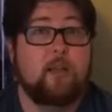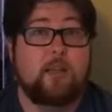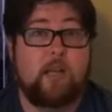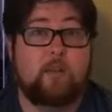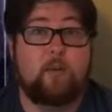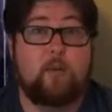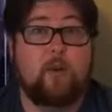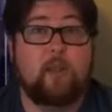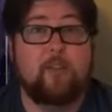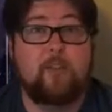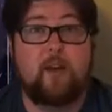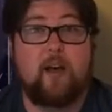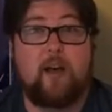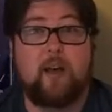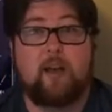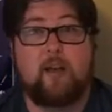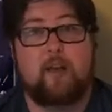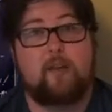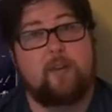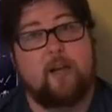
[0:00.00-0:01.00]
tell me what you
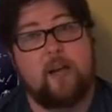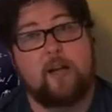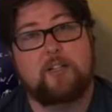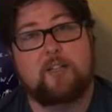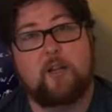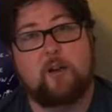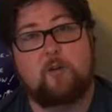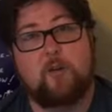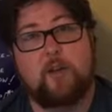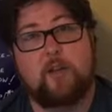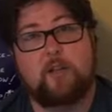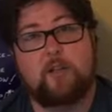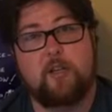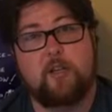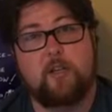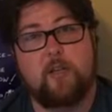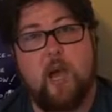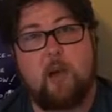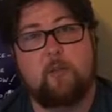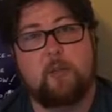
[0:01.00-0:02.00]
thought of Hacksaw Ridge
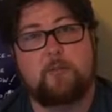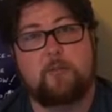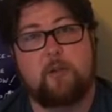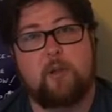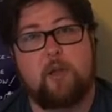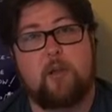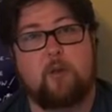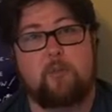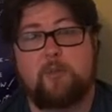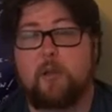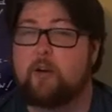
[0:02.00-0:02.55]
in the comments below.